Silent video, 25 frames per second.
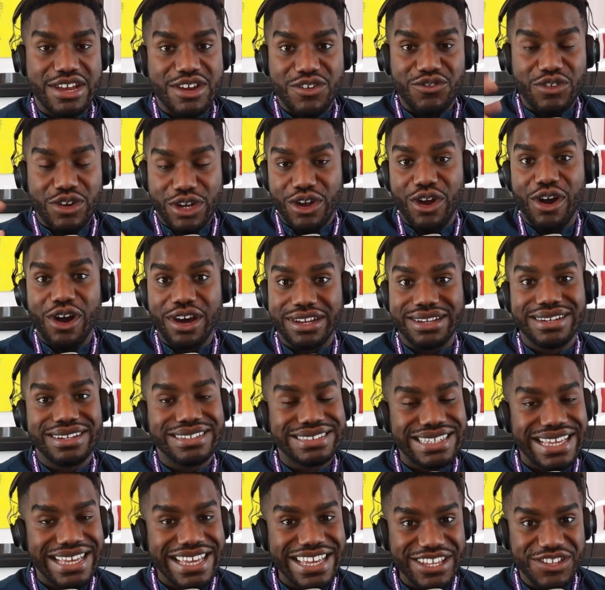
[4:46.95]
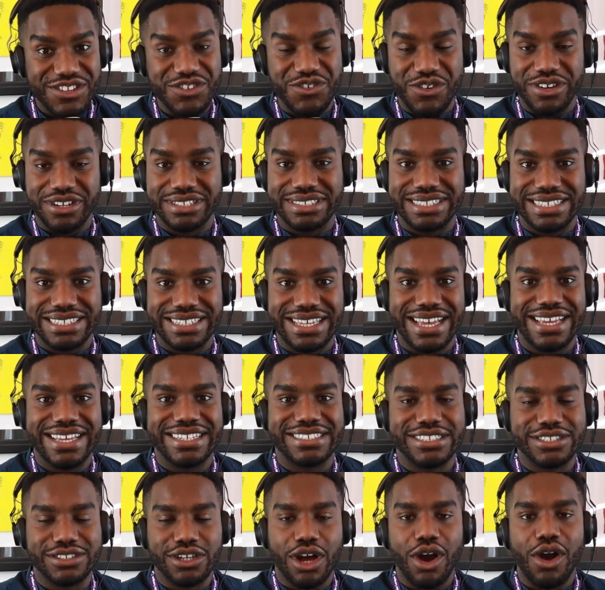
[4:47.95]
Regardless, interesting
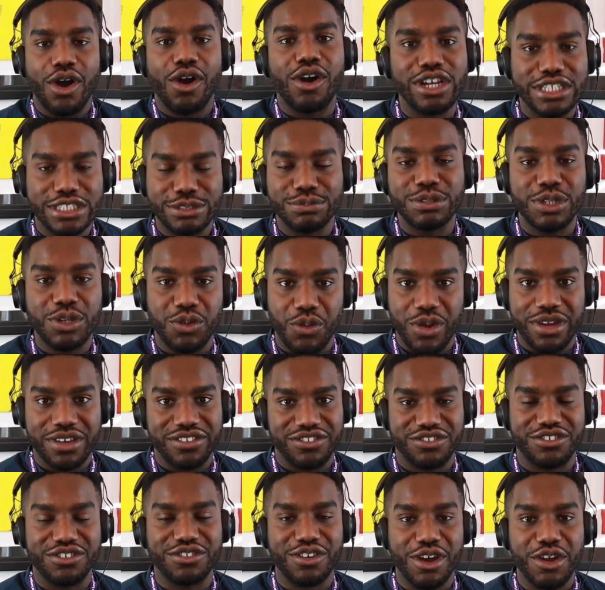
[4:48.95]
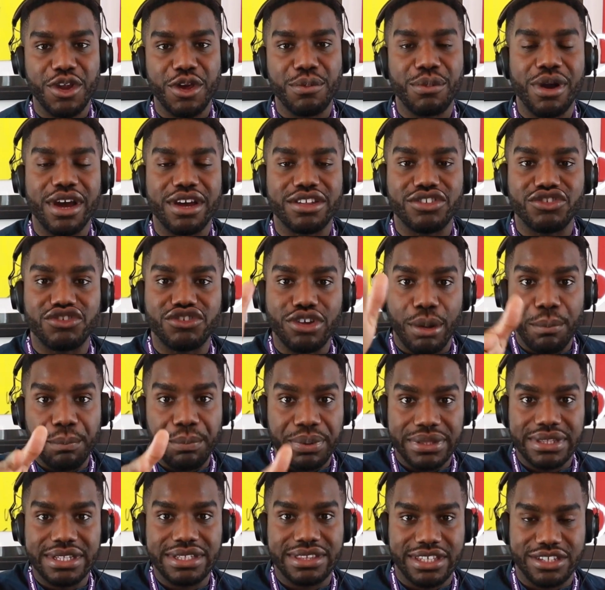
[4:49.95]
cases, ask me questions. I don't mind. Jump
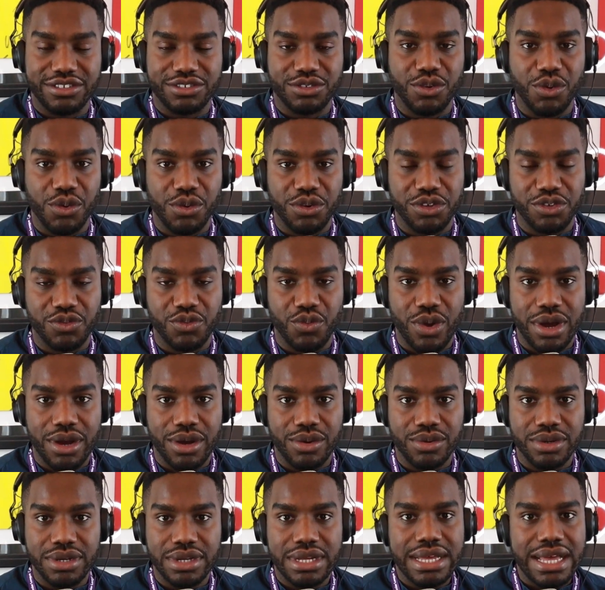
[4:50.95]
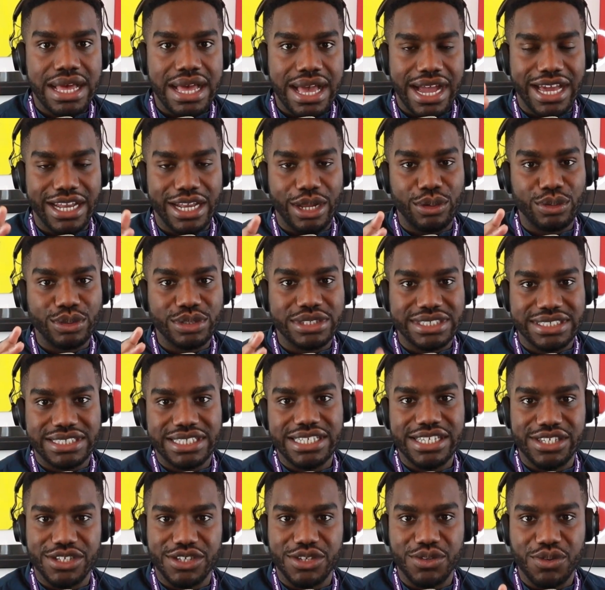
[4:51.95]
in the Discord as well. And I will see
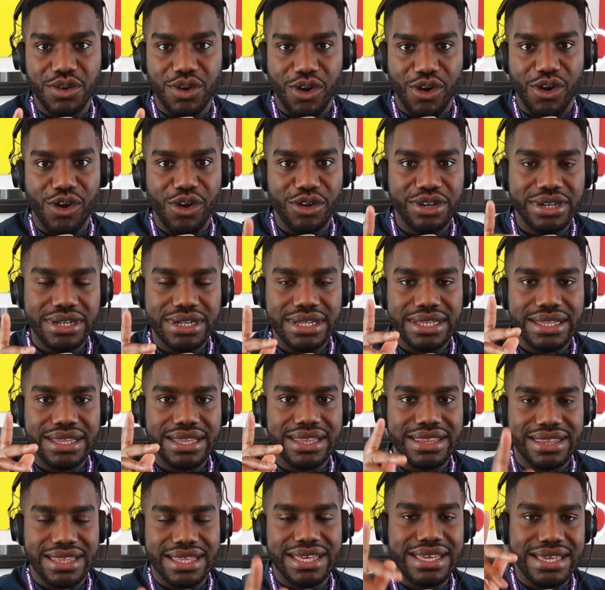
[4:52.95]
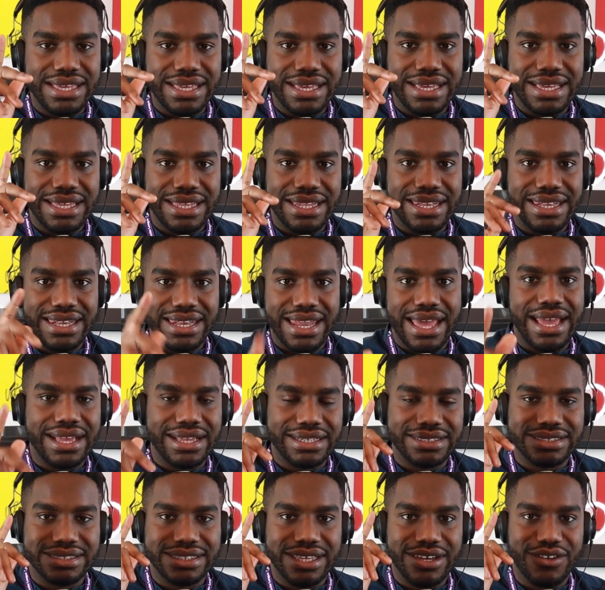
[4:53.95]
you on the
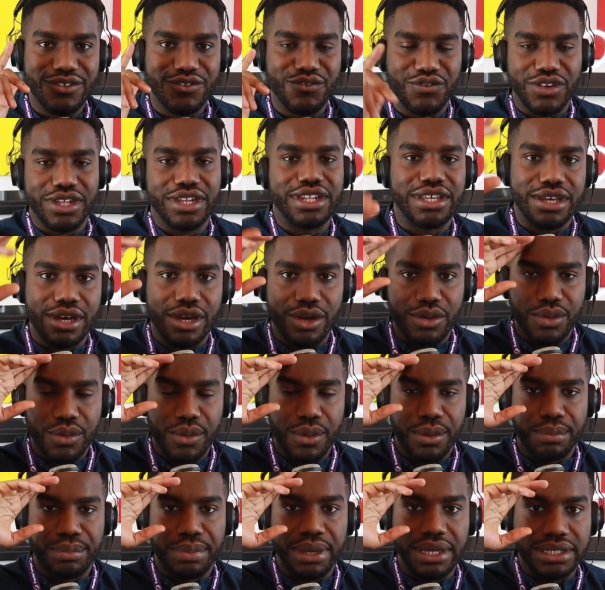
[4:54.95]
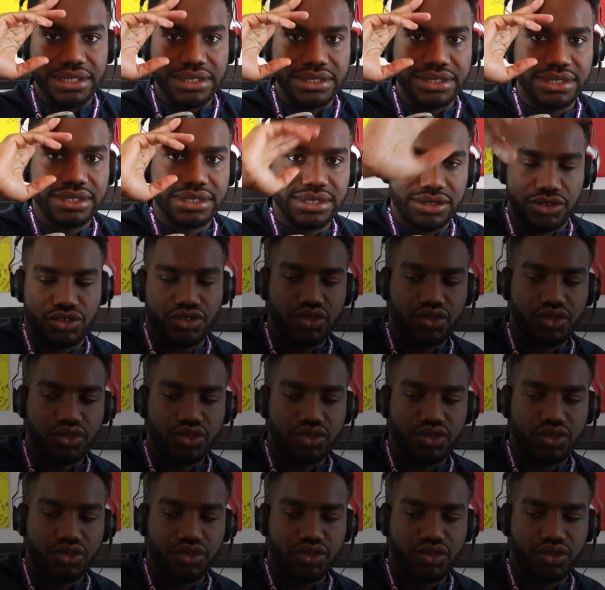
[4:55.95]
next video. Peace.